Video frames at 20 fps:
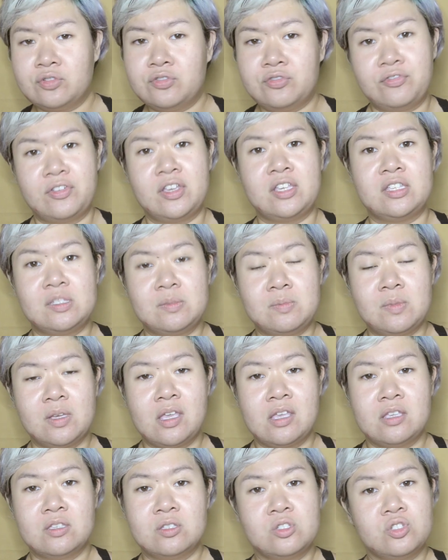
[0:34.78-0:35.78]

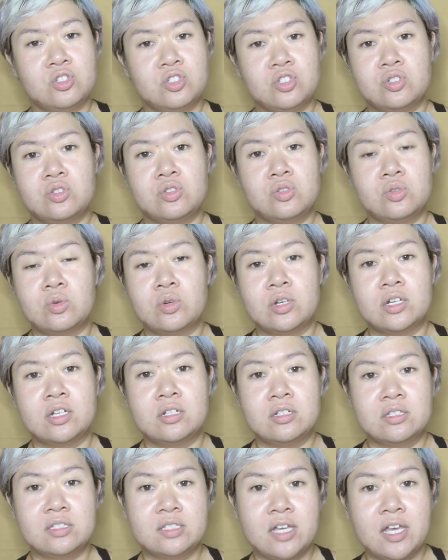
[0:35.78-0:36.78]
face-based
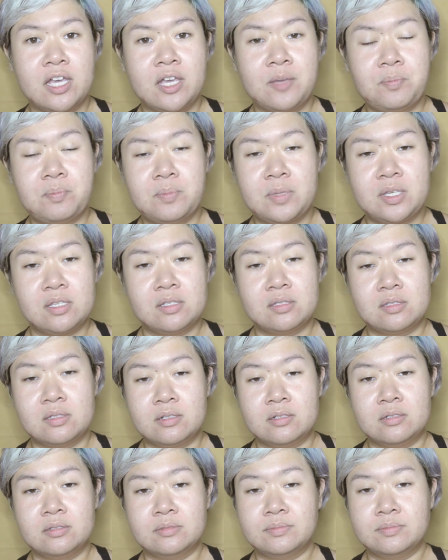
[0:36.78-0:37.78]
tutorial type because
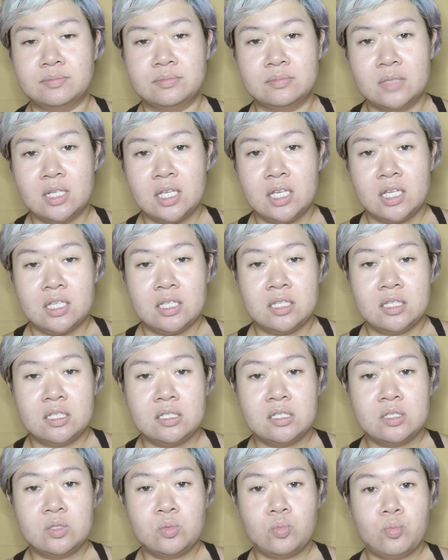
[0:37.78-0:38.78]
this
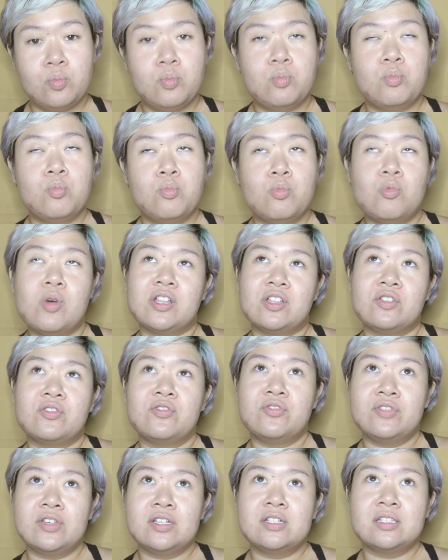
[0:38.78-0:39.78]
is when it
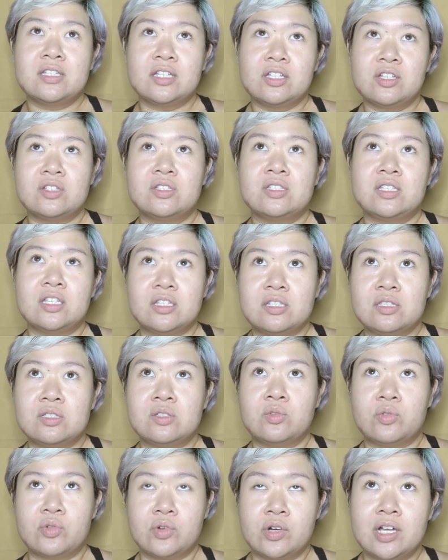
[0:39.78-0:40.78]
feels like your skin is
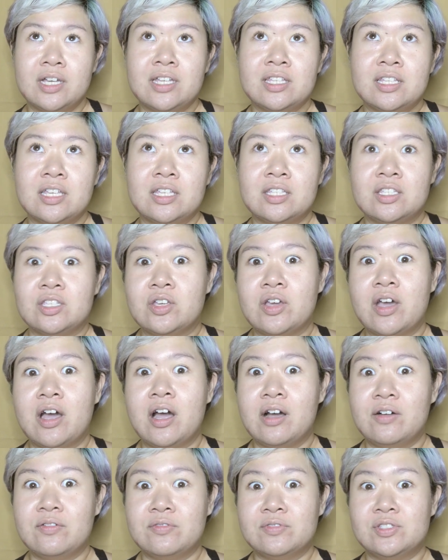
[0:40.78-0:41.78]
in a rut and you
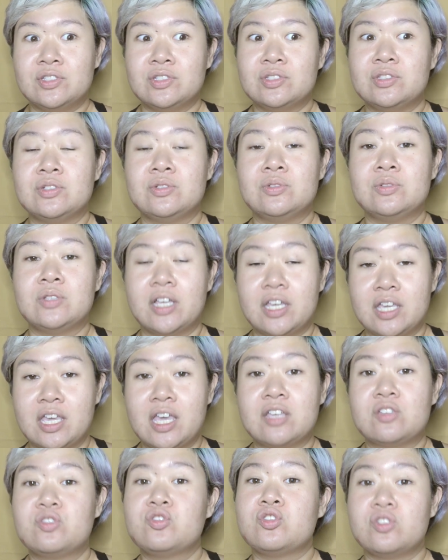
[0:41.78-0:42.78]
have to do like
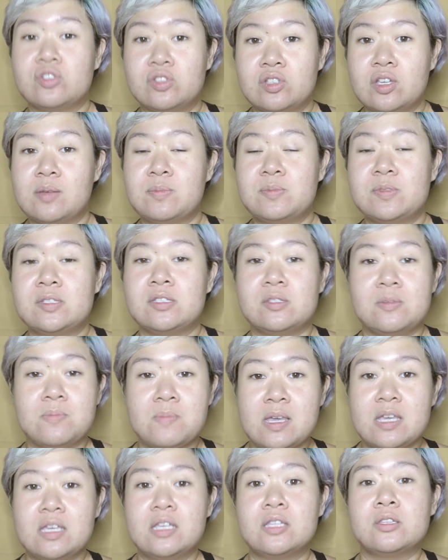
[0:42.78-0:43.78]
extra steps to
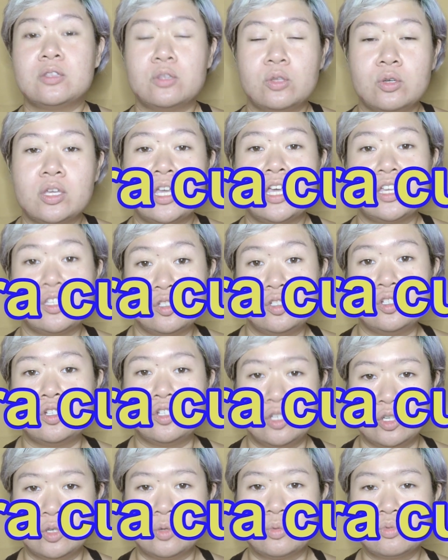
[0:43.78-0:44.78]
make it look extra
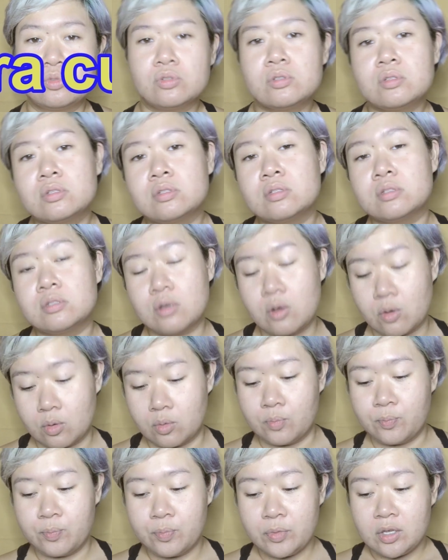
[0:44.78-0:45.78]
cute. So
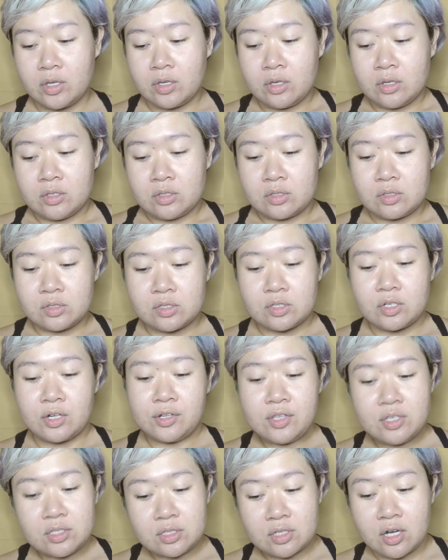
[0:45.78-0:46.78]
to start
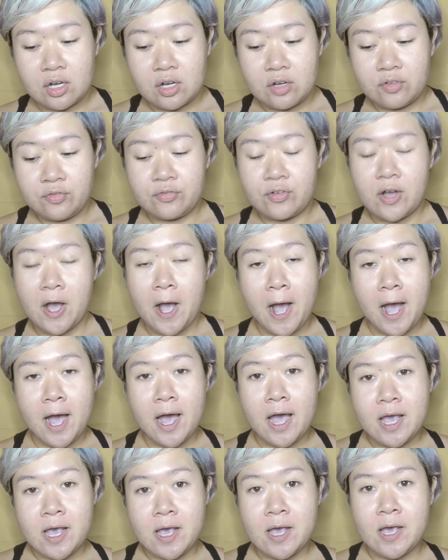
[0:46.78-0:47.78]
this off,
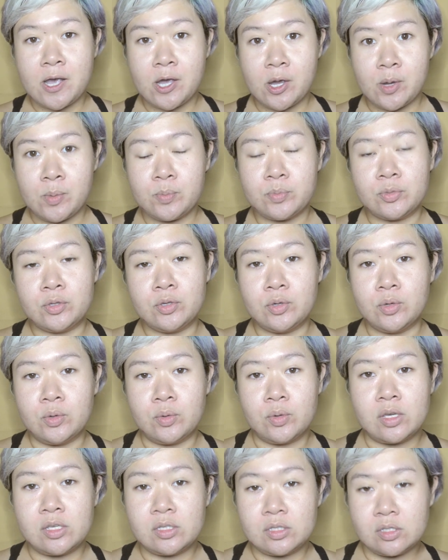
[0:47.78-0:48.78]
I am
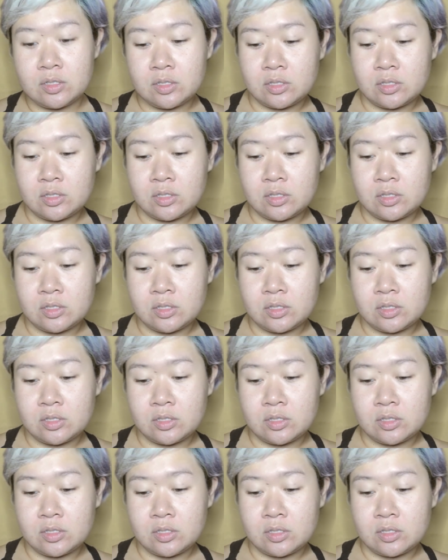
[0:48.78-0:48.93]
going to